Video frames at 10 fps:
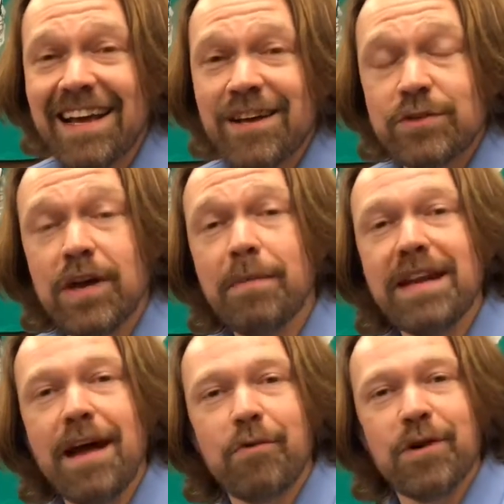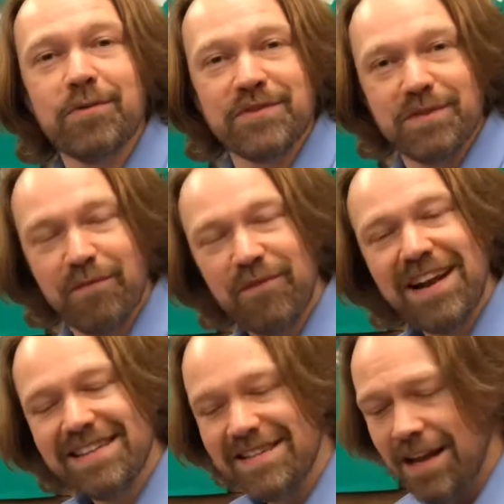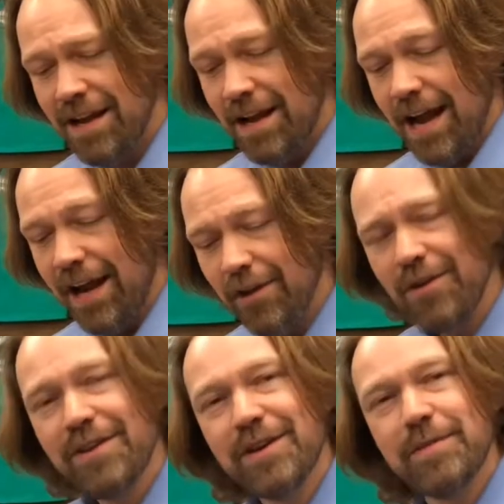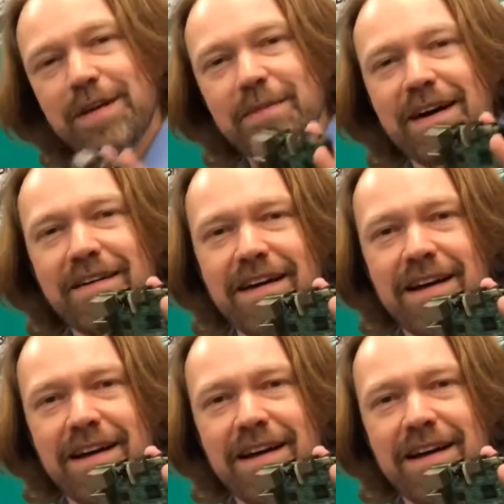So come and network with some friends and learn a little bit about